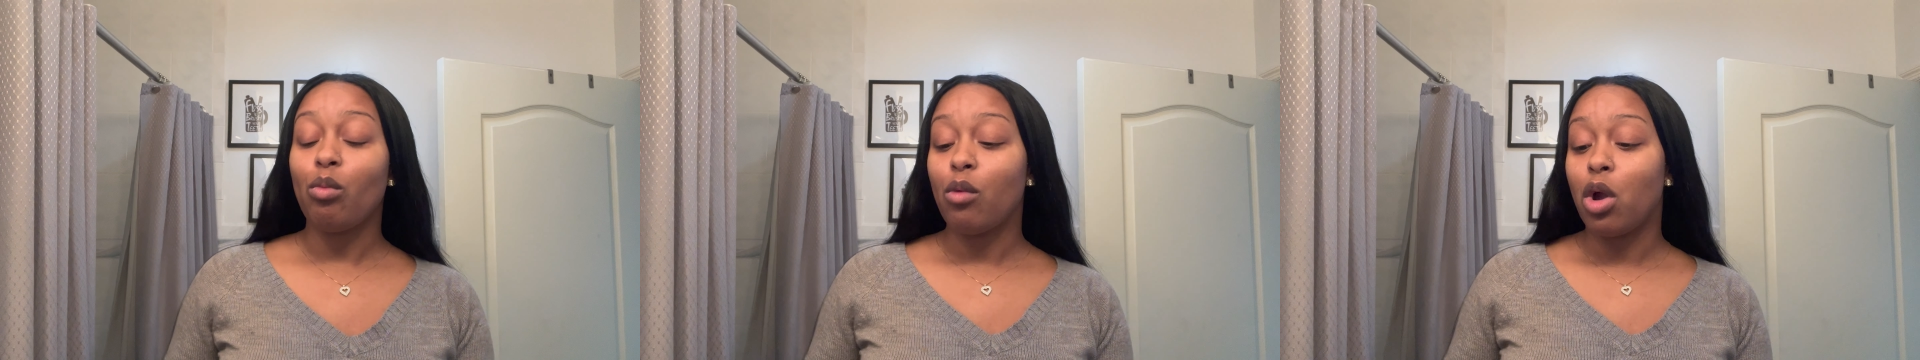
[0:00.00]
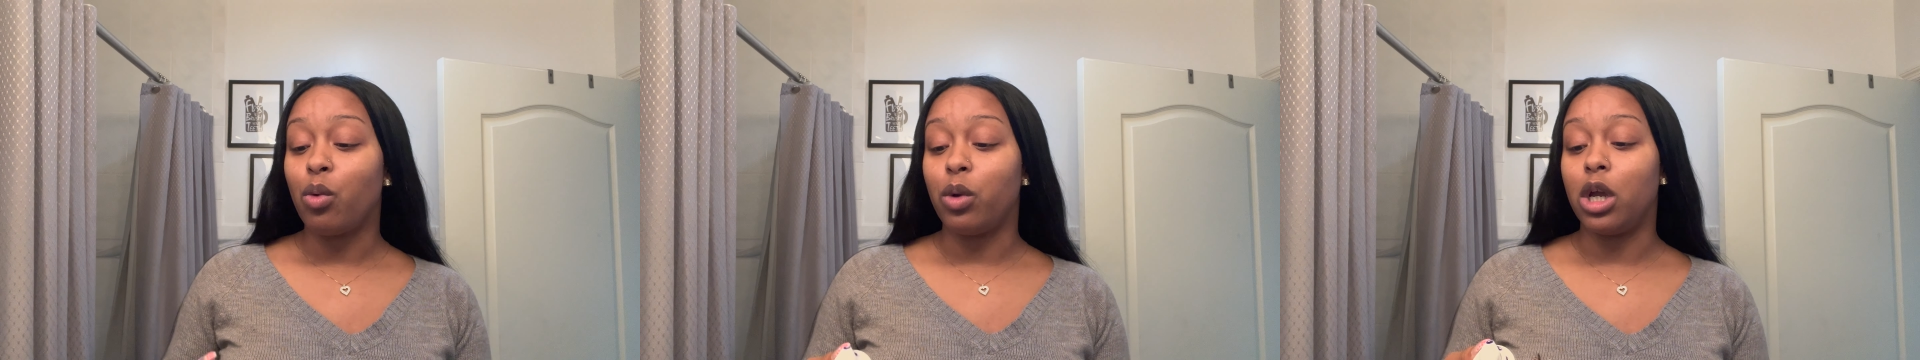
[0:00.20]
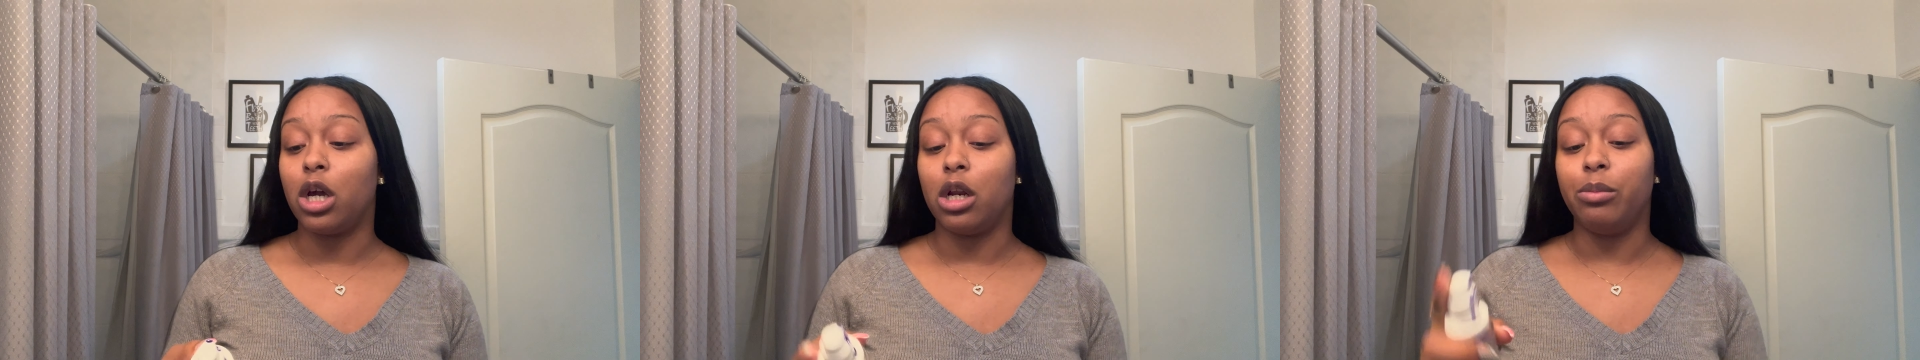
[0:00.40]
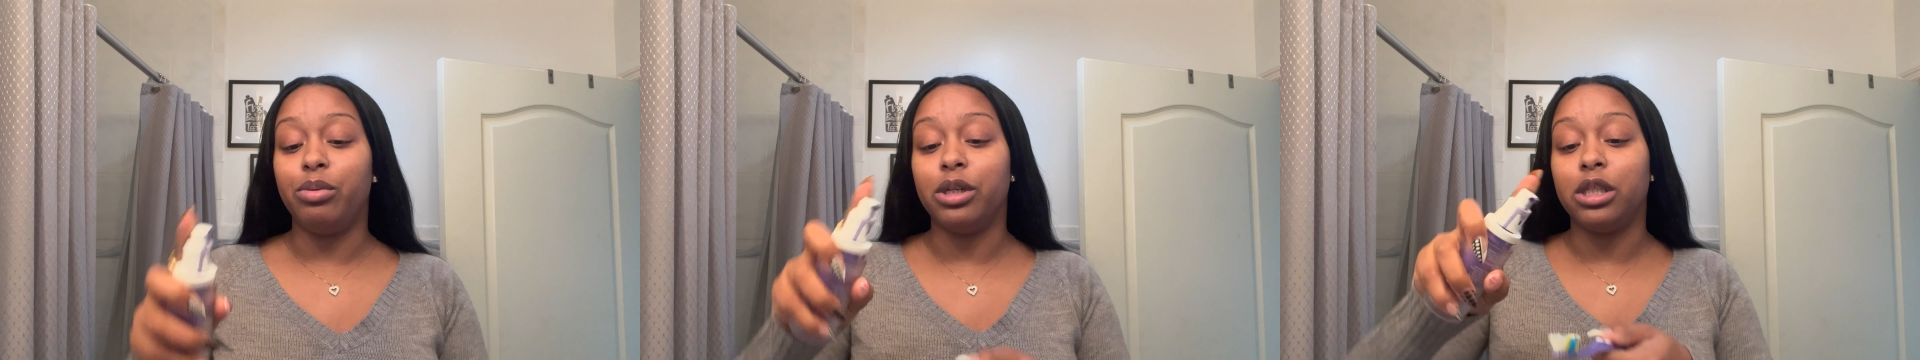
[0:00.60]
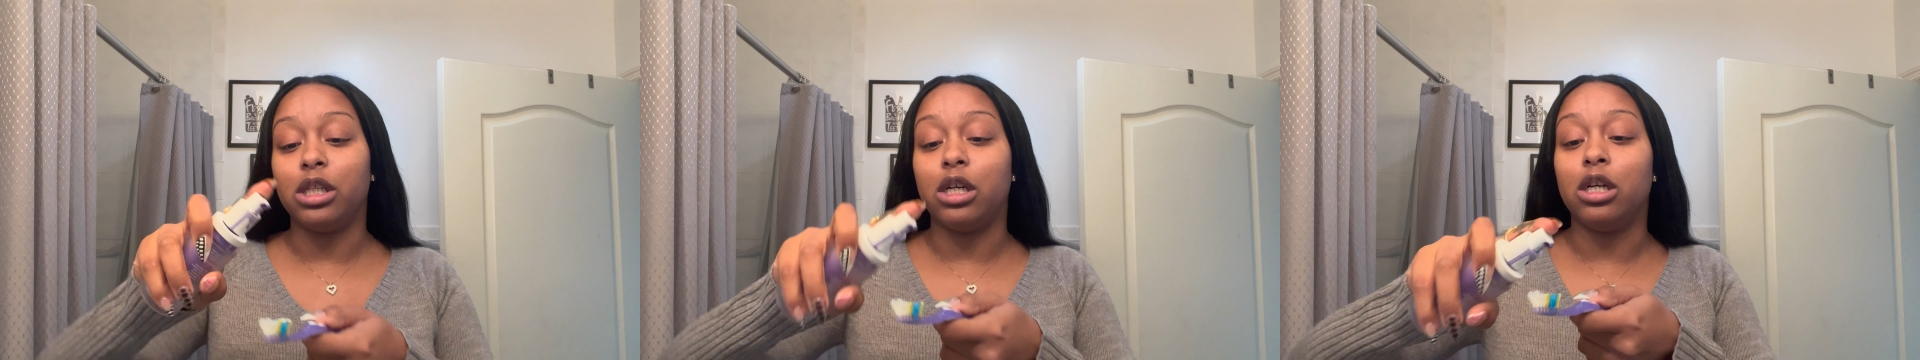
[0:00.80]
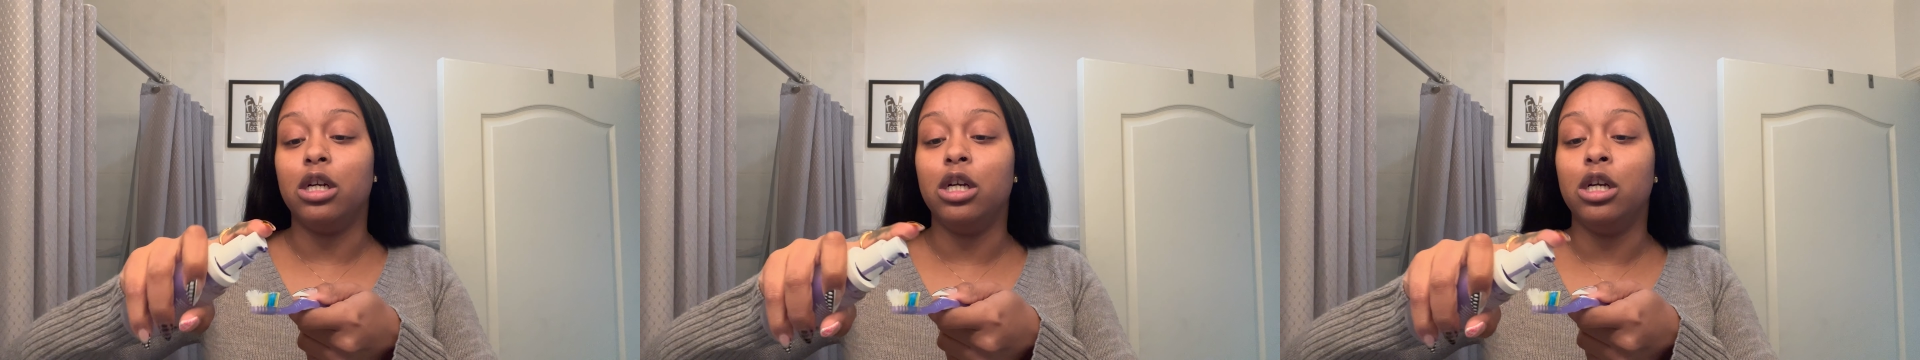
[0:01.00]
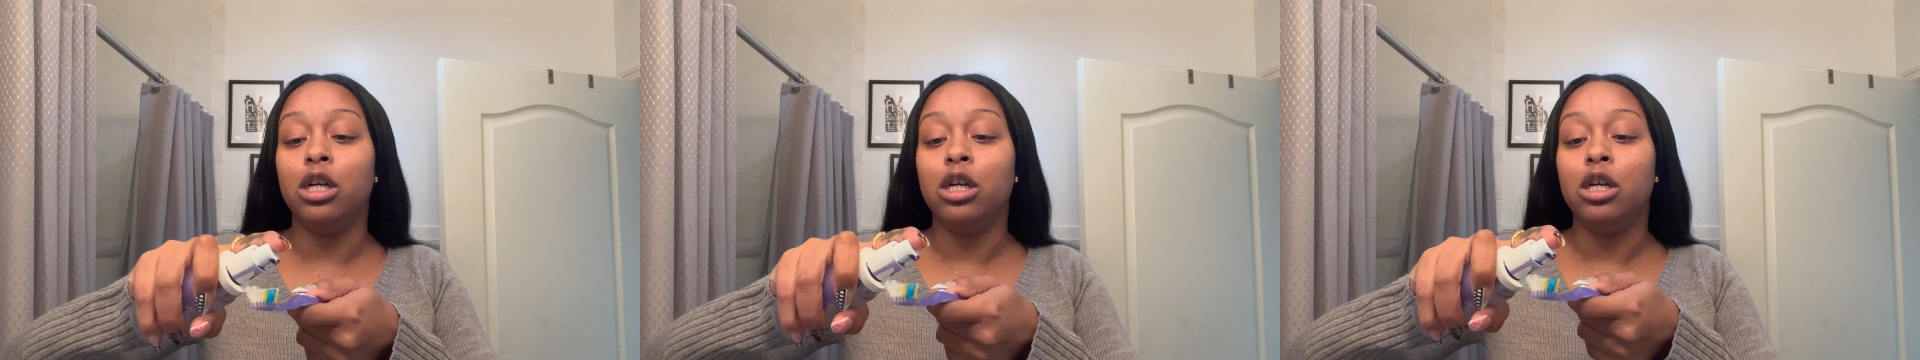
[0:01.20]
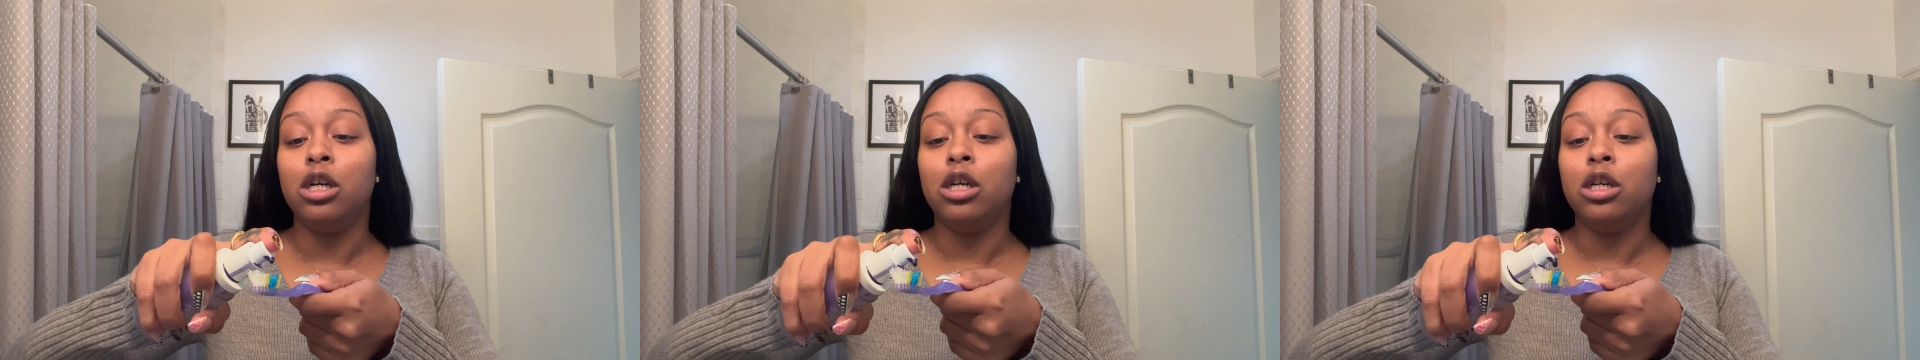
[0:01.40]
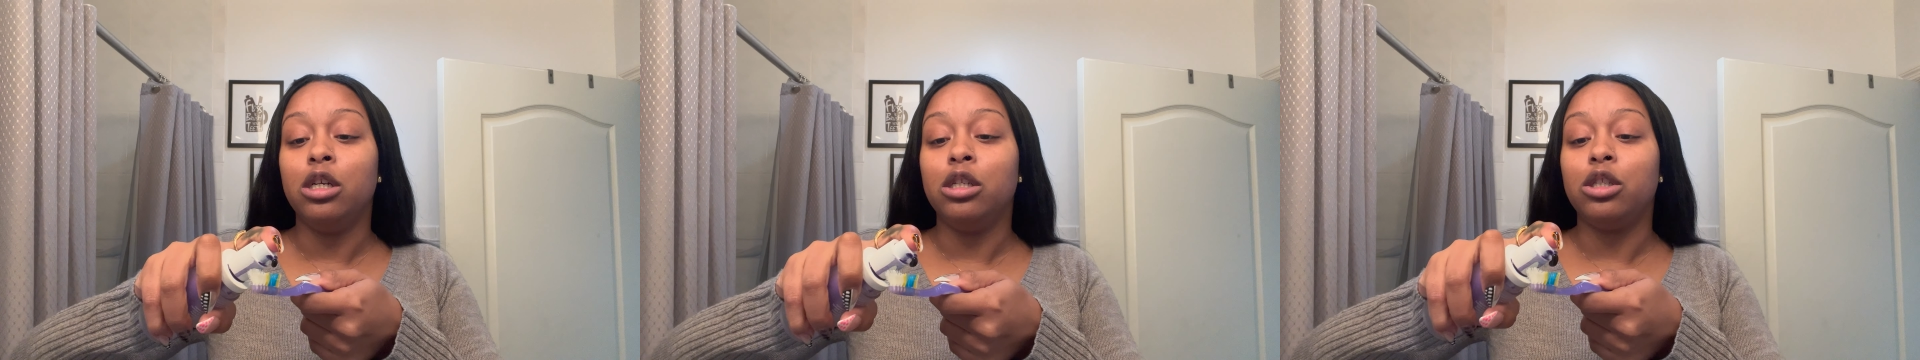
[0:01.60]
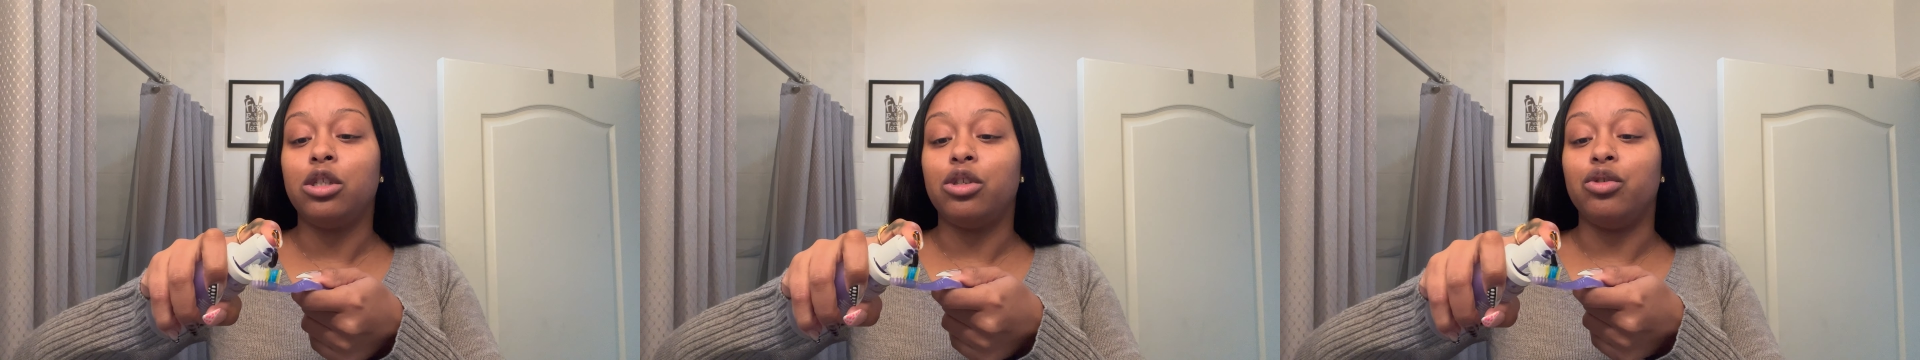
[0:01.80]
We're gonna put the
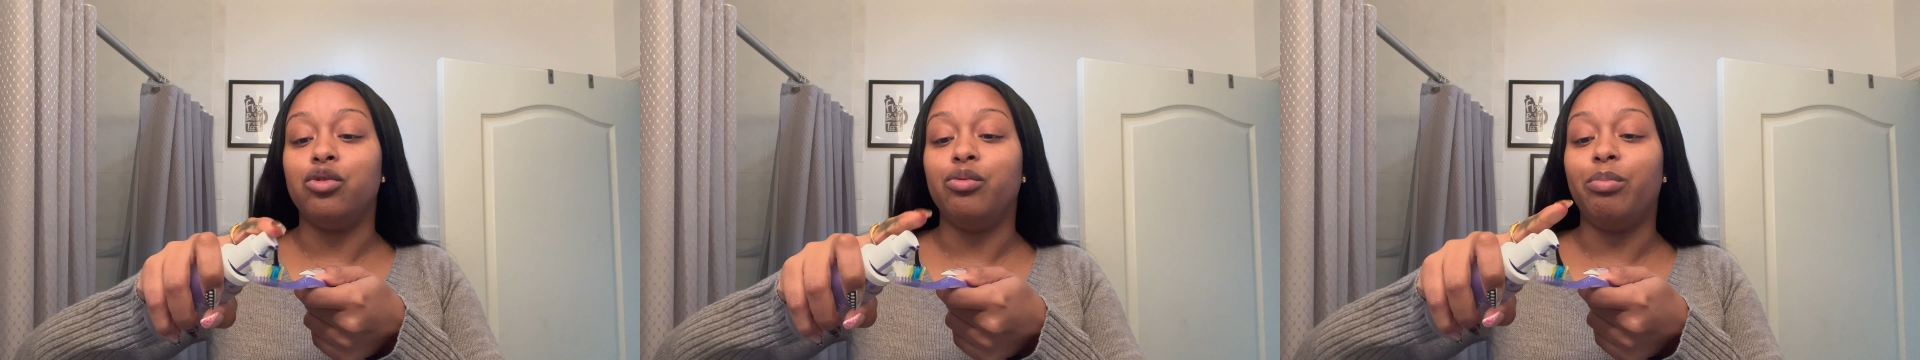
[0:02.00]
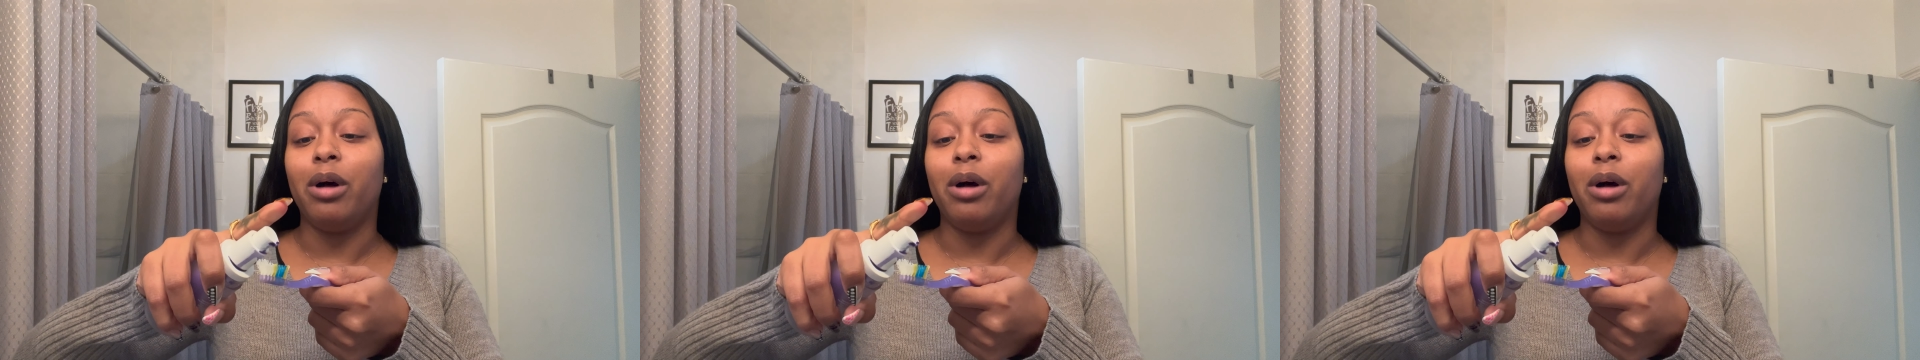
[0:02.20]
2